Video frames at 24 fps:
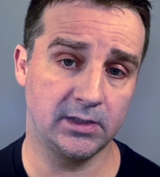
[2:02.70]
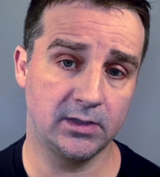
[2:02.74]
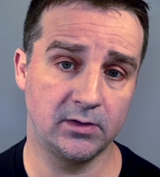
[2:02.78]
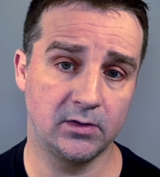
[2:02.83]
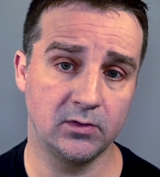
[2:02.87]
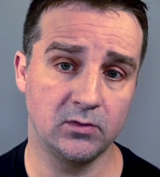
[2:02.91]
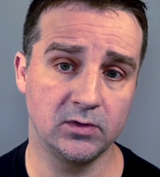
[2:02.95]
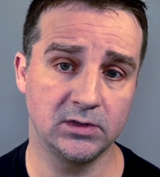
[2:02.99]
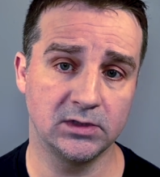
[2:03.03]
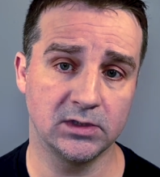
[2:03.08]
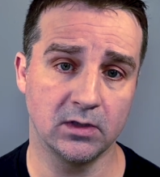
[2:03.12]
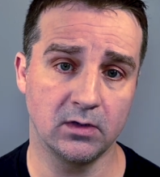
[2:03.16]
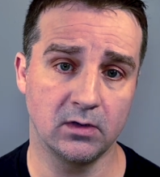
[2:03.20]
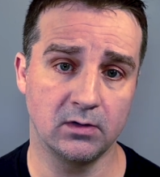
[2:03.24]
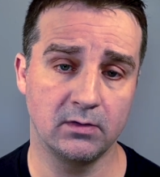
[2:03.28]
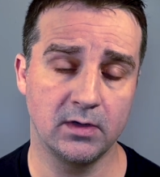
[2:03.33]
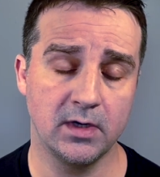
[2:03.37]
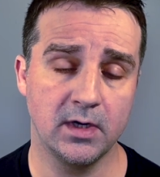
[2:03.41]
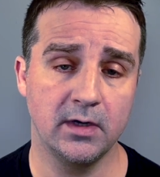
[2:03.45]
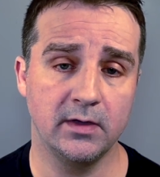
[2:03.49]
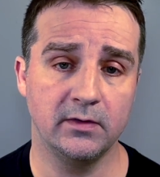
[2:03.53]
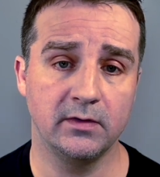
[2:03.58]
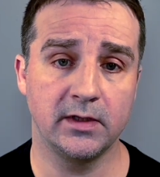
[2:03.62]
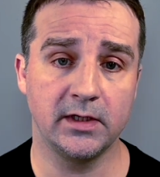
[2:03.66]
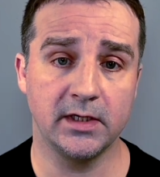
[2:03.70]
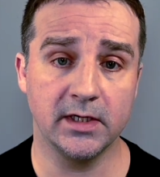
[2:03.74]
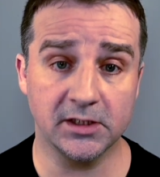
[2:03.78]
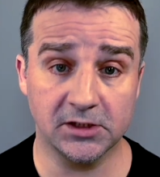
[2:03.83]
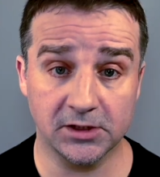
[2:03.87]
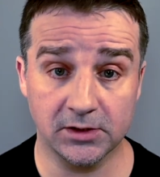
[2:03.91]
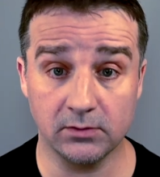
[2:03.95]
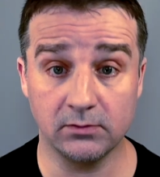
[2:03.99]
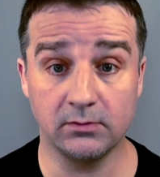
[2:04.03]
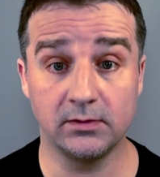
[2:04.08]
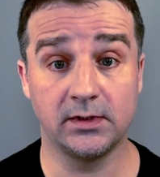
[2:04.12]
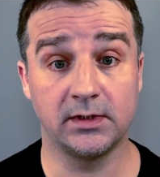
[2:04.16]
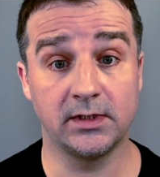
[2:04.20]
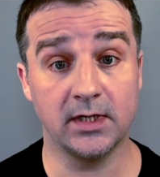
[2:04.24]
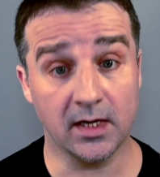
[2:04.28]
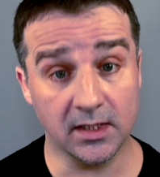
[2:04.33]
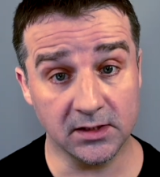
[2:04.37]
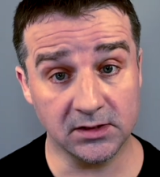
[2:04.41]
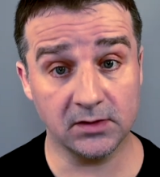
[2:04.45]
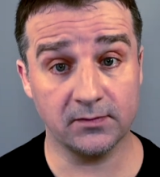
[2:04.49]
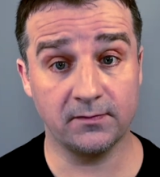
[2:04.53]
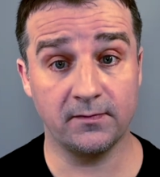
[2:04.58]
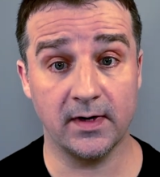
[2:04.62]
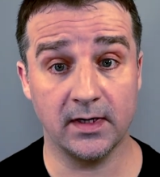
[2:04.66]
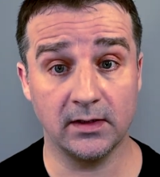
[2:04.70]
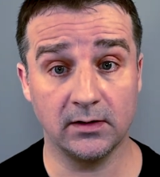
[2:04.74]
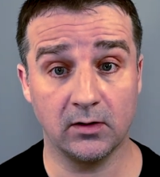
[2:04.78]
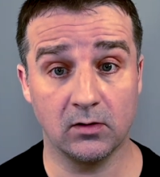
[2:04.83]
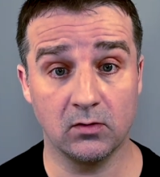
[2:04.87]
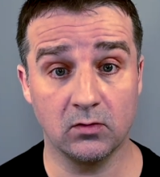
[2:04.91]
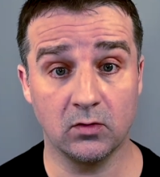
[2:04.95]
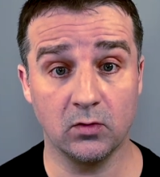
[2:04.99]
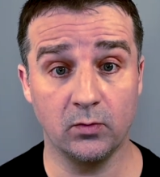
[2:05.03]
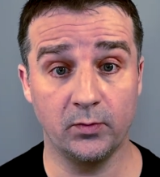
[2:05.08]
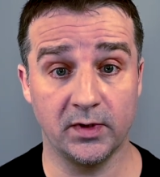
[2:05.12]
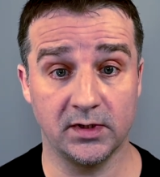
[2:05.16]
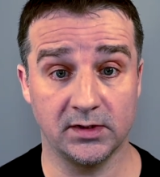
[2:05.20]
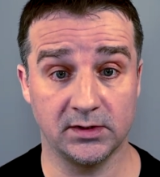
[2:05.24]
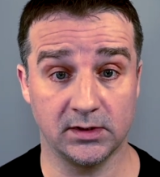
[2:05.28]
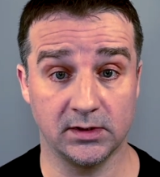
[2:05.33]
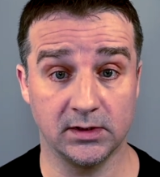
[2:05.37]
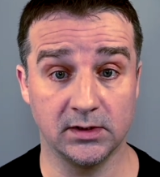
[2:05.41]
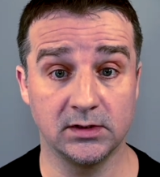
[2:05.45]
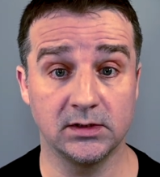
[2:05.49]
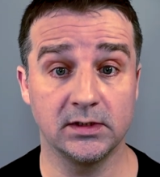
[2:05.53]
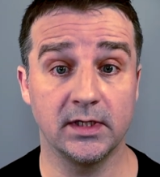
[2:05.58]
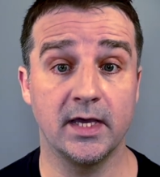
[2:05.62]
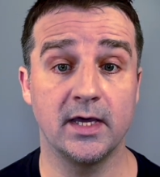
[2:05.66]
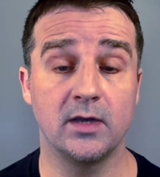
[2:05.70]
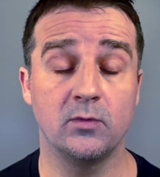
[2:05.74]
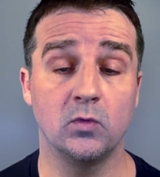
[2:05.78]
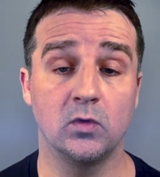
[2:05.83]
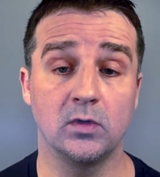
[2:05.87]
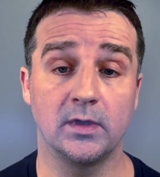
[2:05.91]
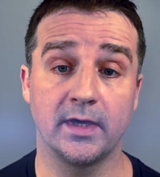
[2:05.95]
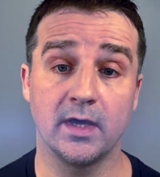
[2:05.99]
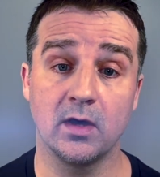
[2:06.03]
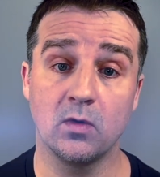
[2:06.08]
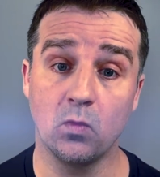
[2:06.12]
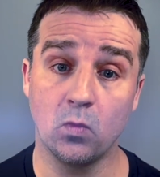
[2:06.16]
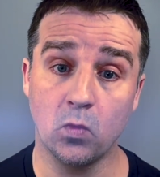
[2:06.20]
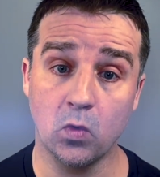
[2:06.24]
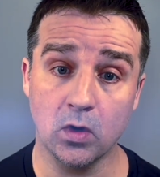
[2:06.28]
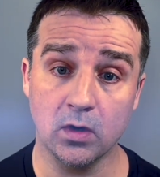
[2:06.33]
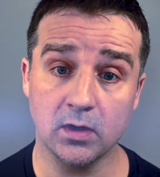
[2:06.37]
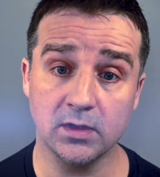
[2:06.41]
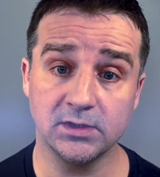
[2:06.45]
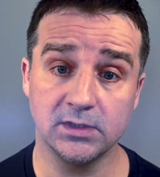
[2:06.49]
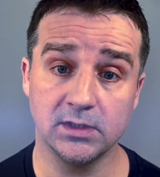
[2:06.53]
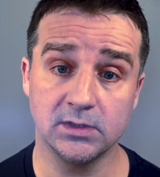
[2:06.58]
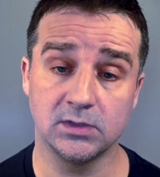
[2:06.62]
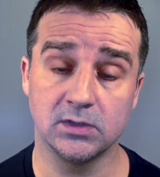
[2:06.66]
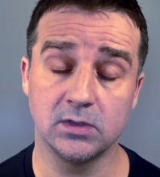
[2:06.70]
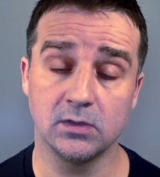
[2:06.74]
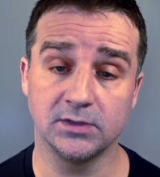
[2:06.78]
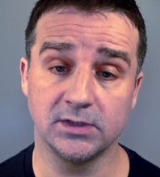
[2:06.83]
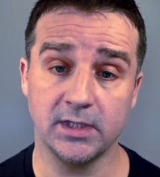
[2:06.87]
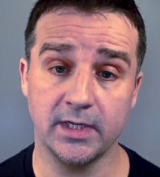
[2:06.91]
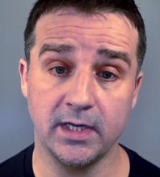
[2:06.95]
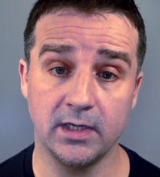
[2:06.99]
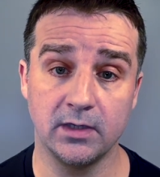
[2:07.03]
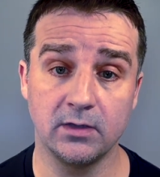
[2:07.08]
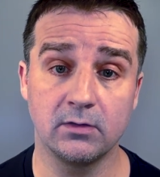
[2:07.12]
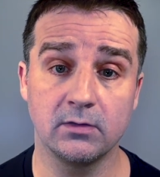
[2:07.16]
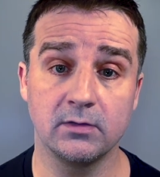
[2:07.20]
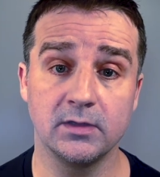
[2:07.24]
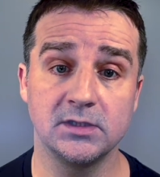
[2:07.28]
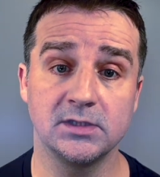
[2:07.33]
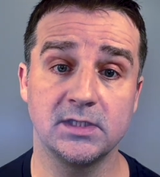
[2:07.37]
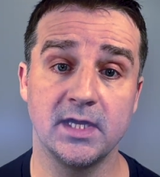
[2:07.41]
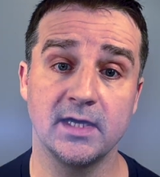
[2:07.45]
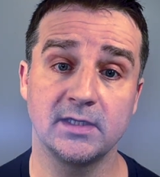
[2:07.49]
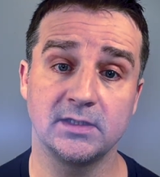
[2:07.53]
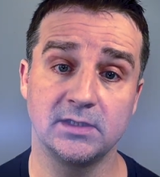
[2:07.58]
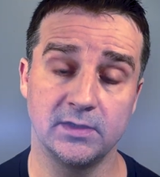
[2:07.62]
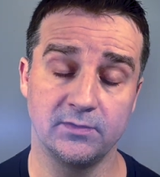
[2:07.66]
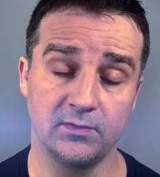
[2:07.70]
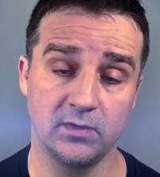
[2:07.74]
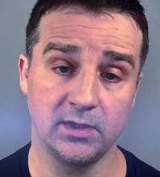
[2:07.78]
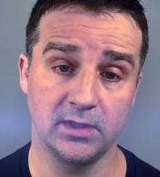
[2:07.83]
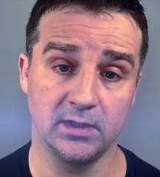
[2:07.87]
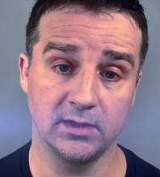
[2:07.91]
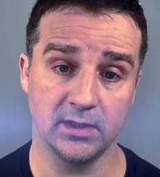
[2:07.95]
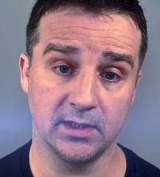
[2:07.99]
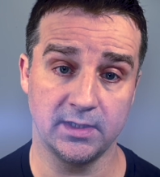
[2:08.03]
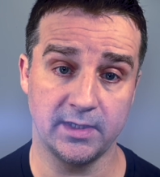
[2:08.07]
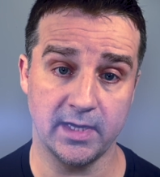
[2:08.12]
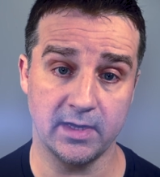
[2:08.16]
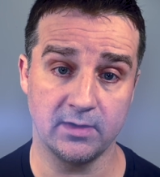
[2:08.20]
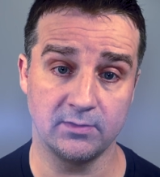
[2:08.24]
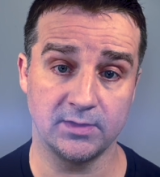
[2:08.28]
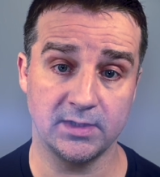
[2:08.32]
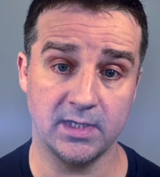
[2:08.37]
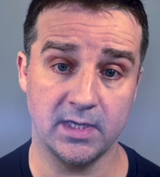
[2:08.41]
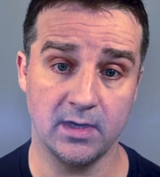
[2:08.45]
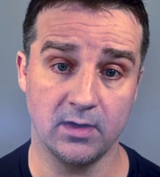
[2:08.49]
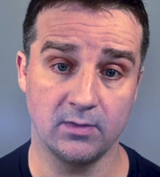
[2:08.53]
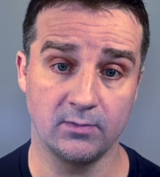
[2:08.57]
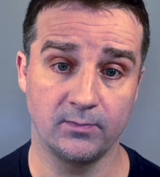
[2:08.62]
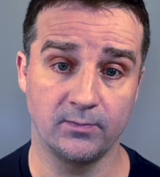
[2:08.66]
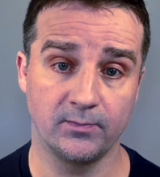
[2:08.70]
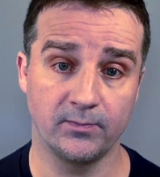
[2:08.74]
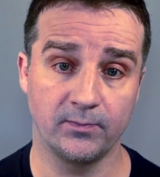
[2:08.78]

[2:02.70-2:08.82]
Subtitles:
do so. The issue does affect local business, and it will get worse as there's increased activity in the downtown.